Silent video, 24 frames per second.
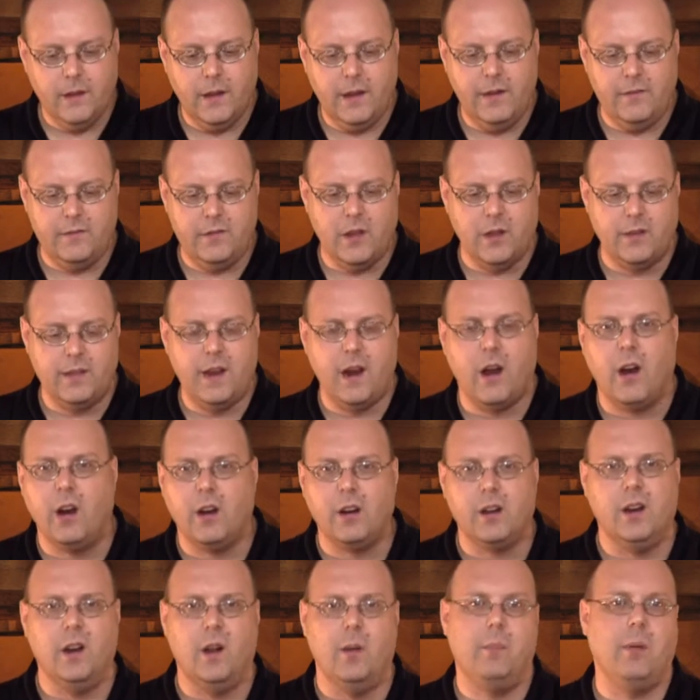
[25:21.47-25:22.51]
even though they are
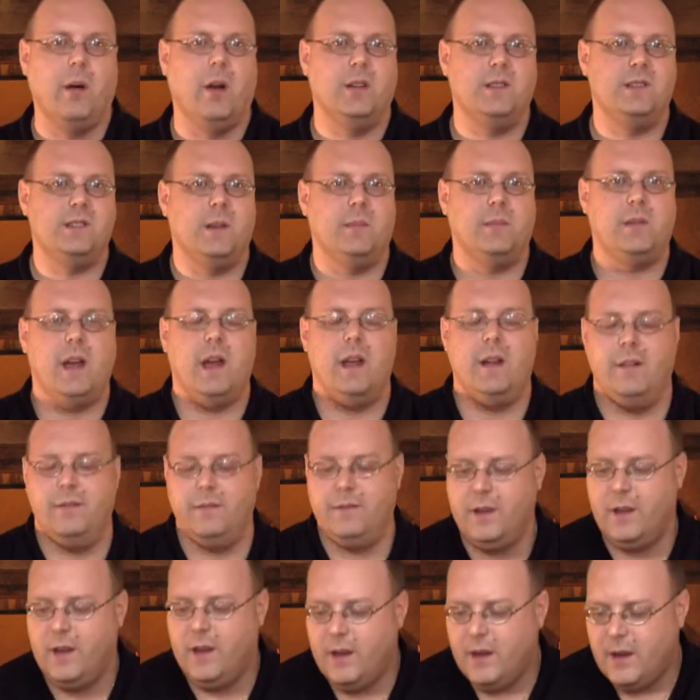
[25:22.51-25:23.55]
going to impart some kind
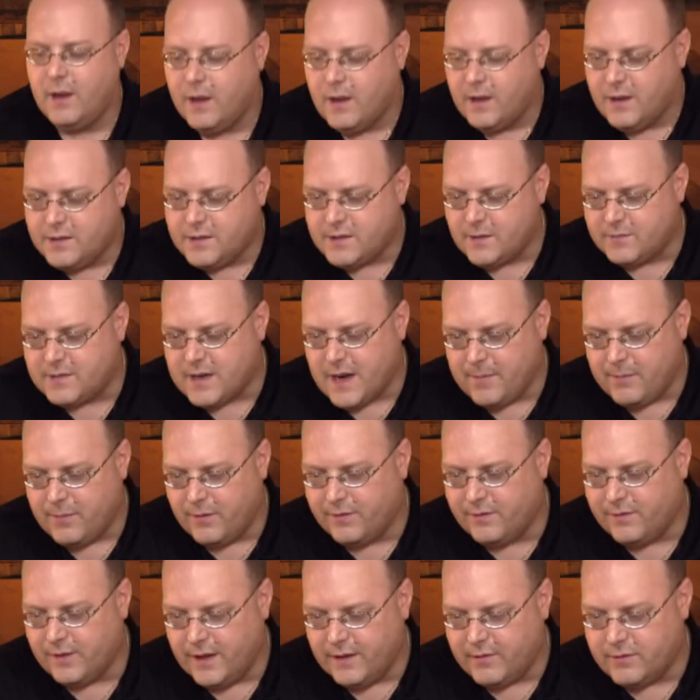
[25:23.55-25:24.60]
of some type
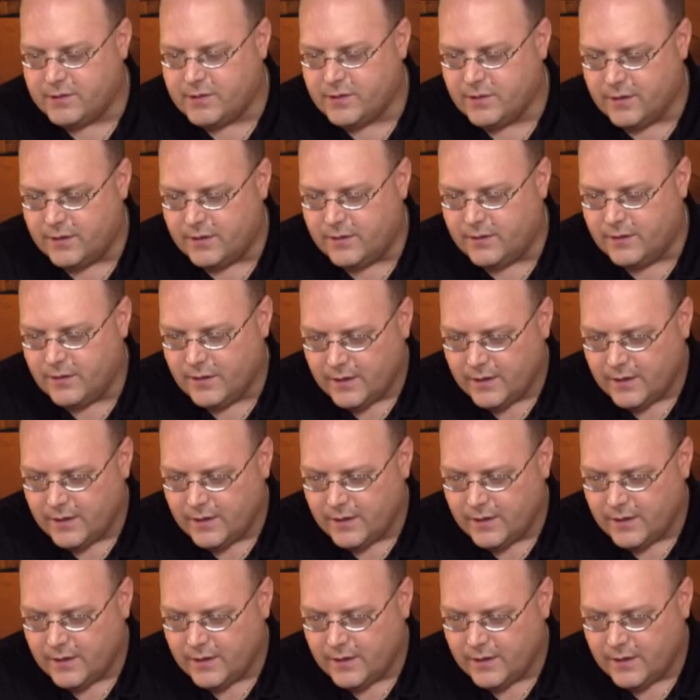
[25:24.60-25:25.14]
of flavor to it.